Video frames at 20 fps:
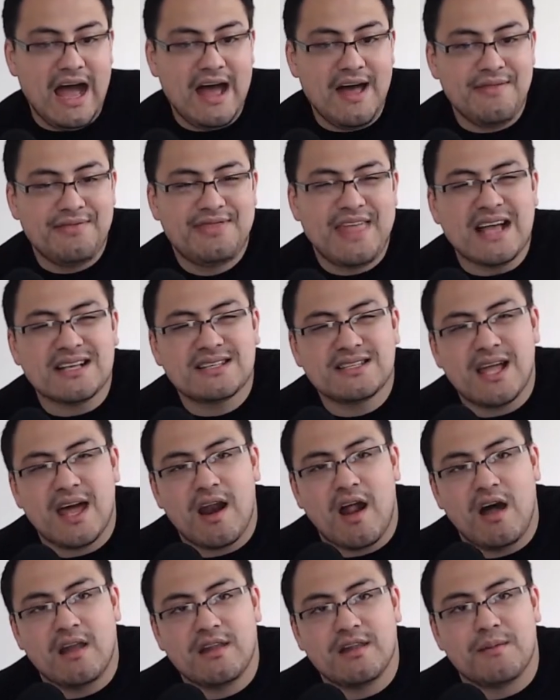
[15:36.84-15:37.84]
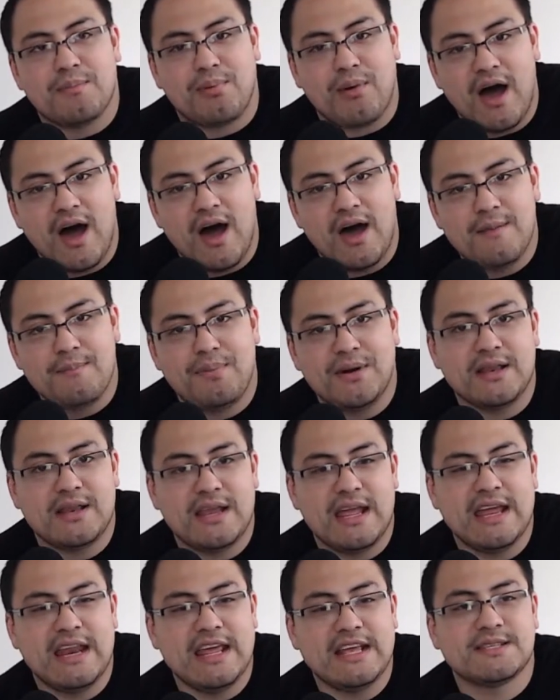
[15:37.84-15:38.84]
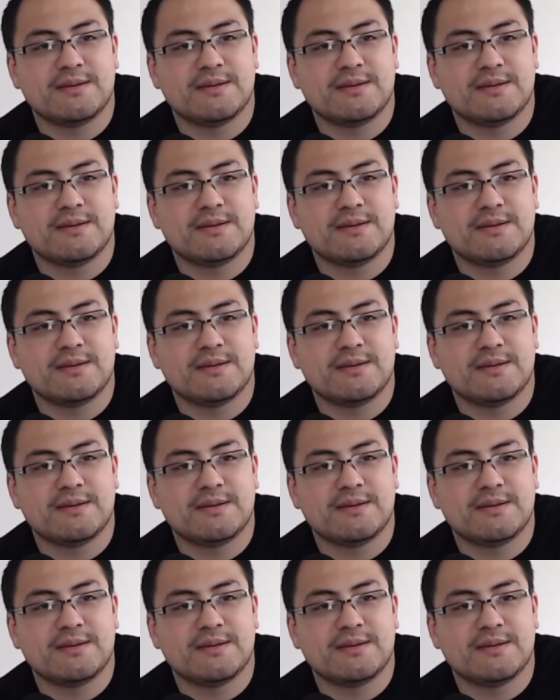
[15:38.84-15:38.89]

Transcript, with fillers: That's not on LeBron, but it is.